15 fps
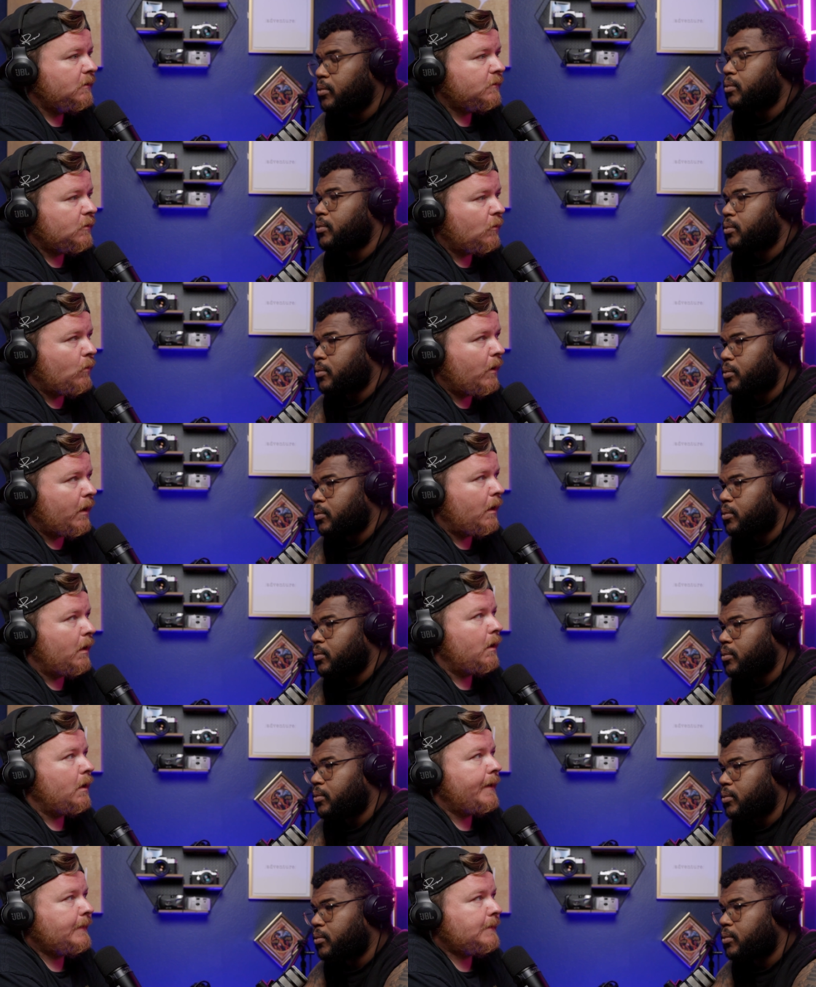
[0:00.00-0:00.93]
Speaker 1: to
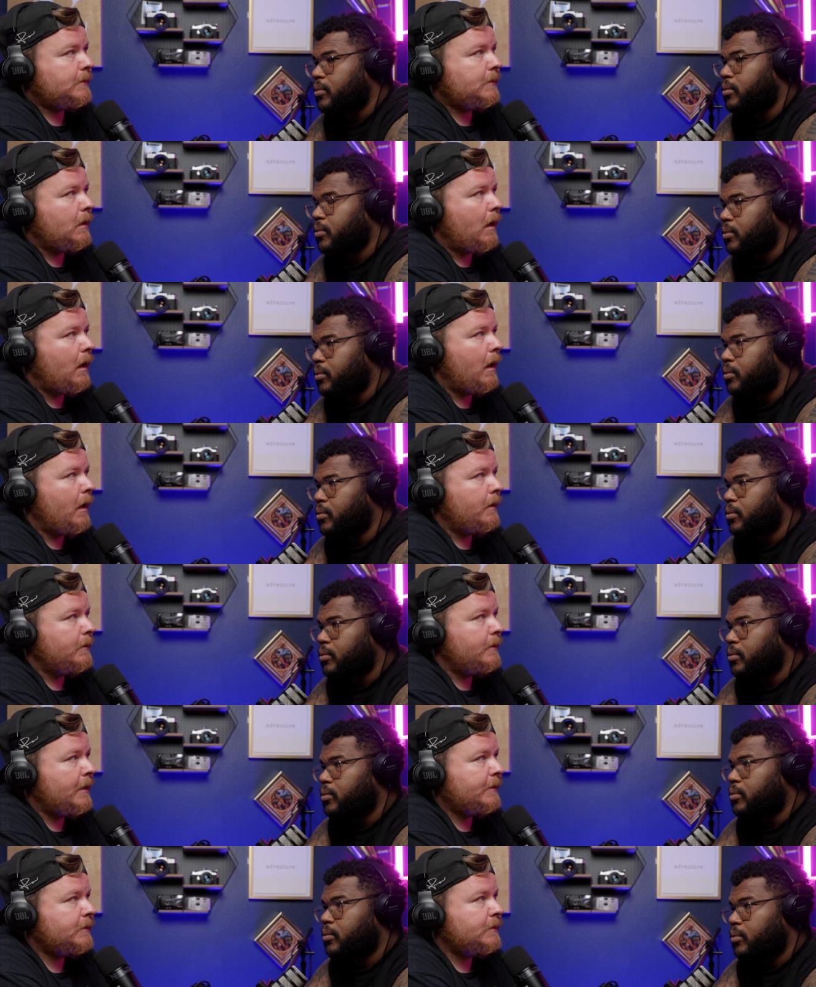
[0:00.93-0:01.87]
where it's
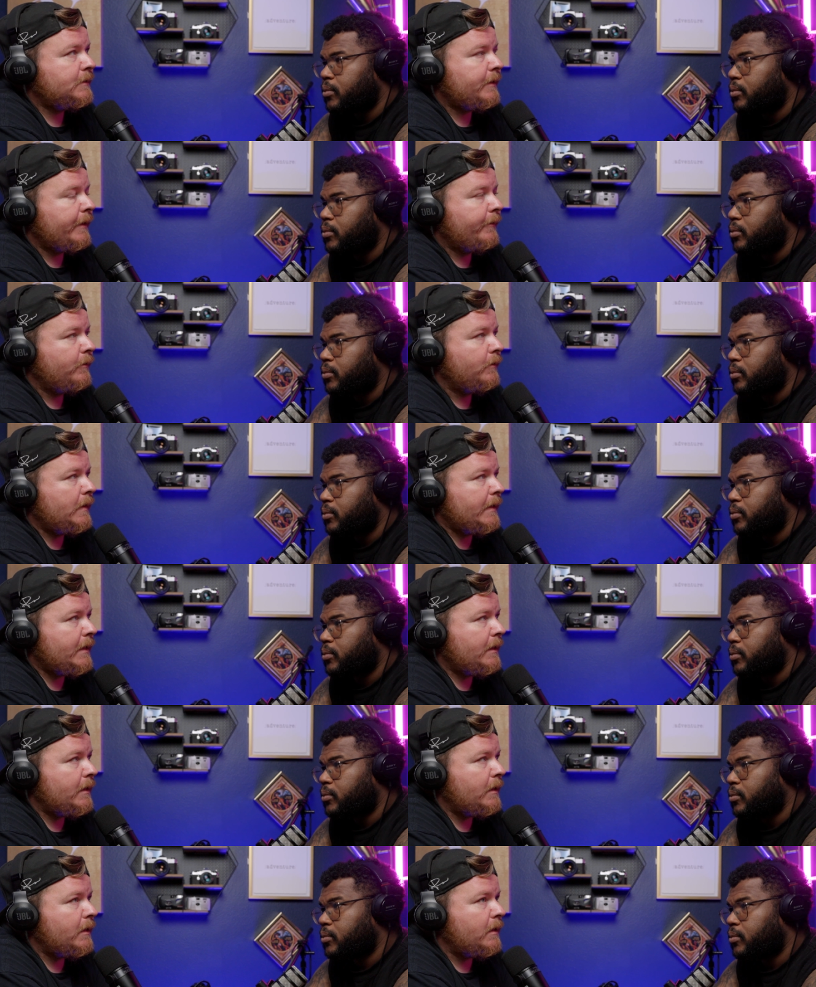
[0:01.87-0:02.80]
not
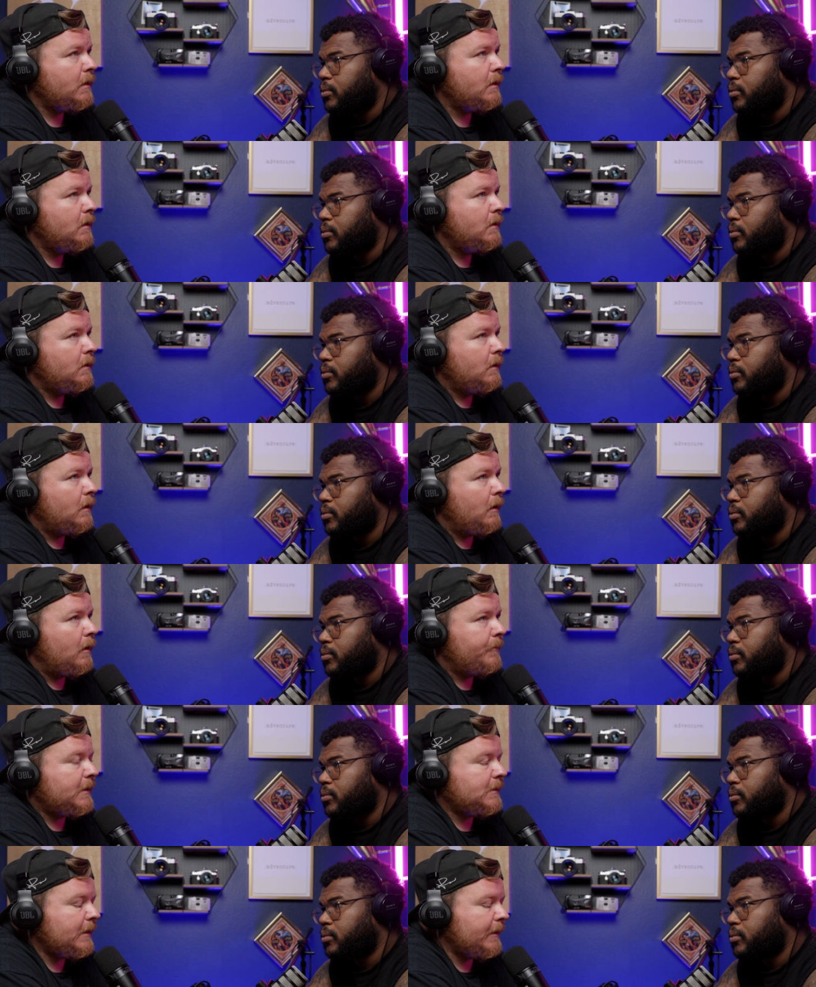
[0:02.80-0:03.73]
necessarily
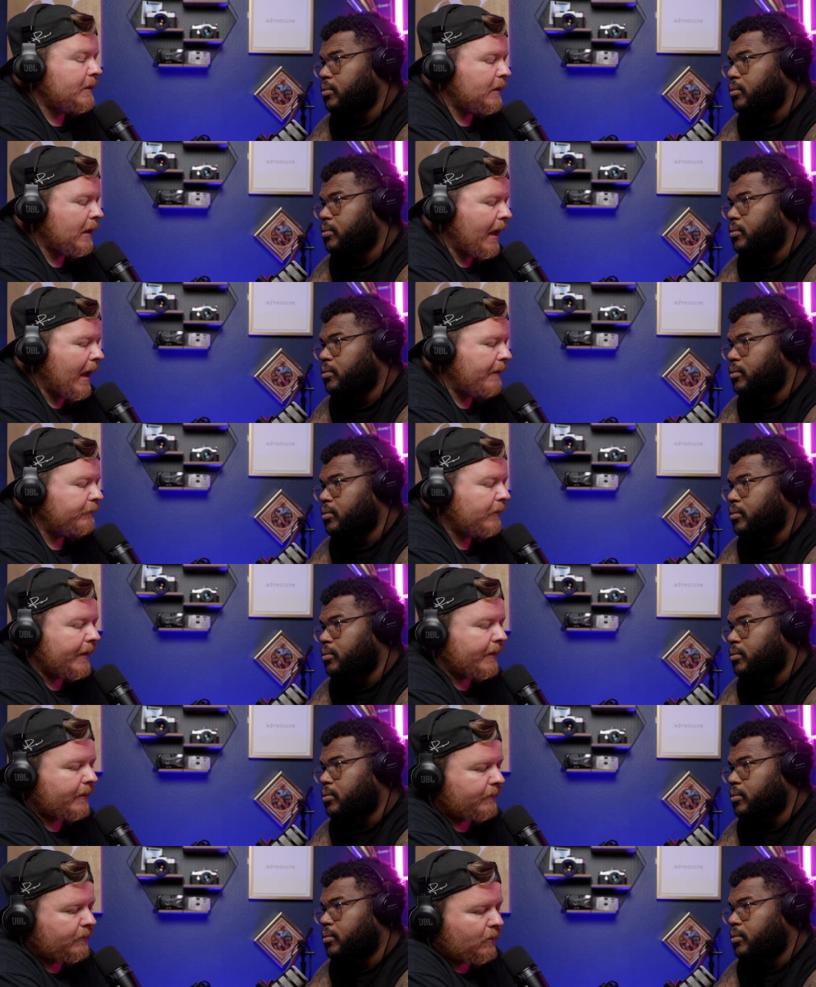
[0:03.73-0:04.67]
because uh, they, they have
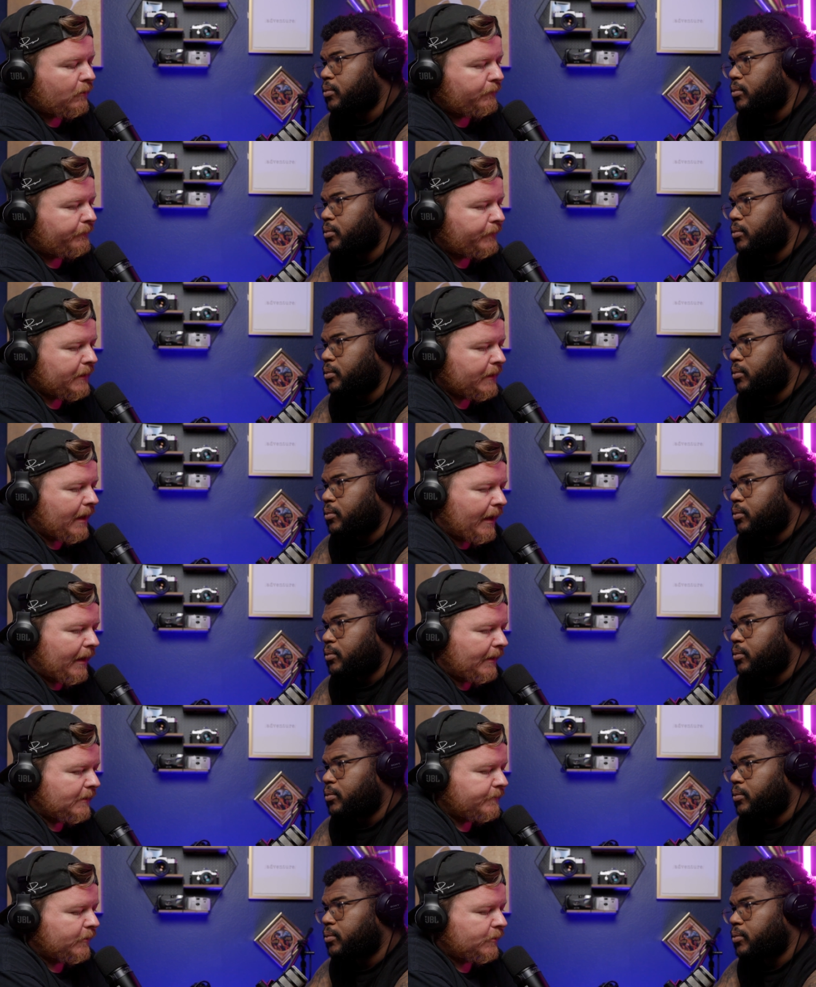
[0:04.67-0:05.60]
like you know
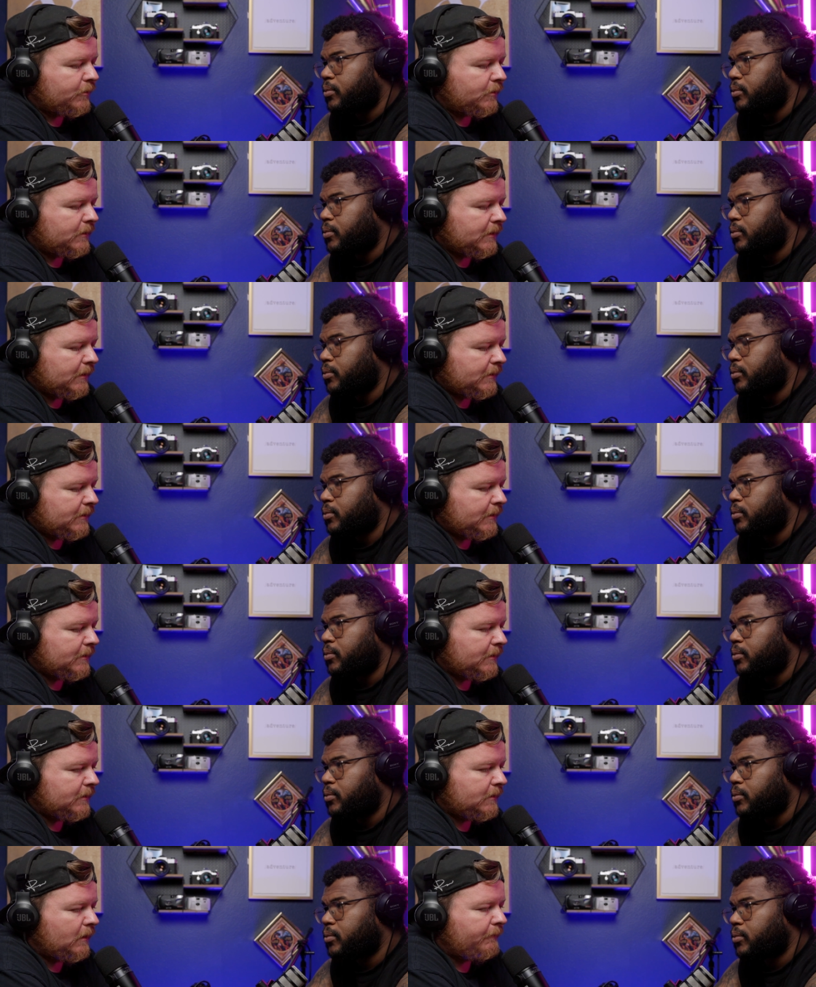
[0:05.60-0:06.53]
VAs, virtual
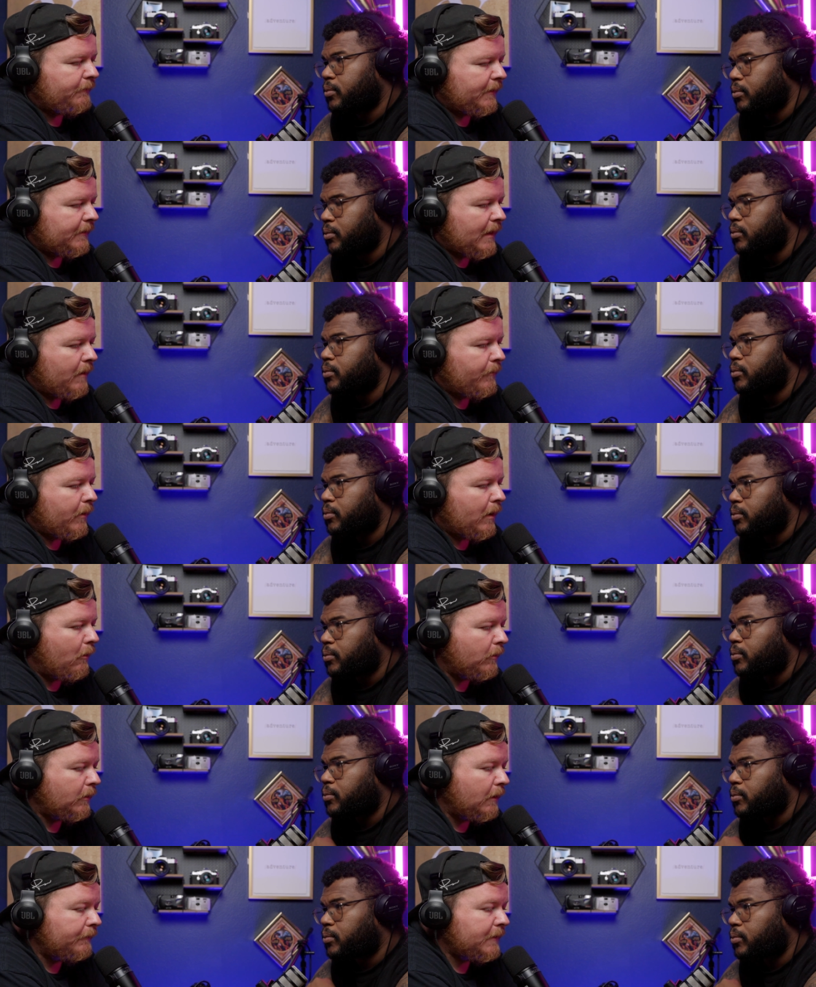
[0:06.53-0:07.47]
assistants, and stuff like that. But
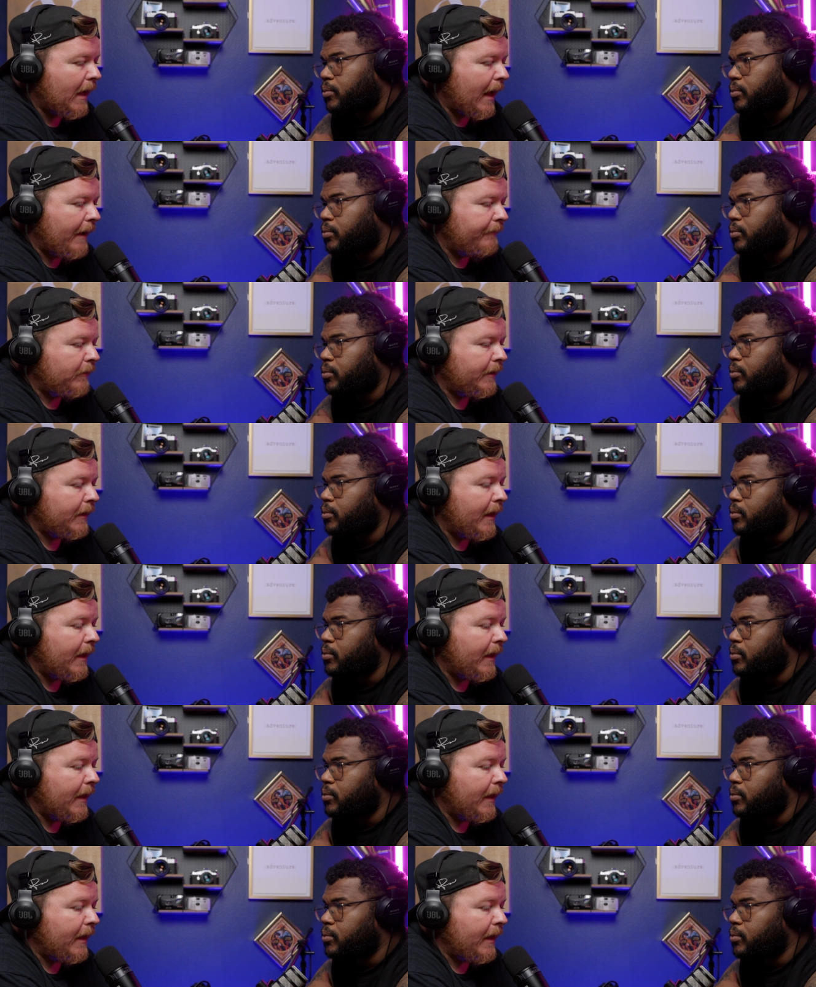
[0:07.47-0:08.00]
I would love to have like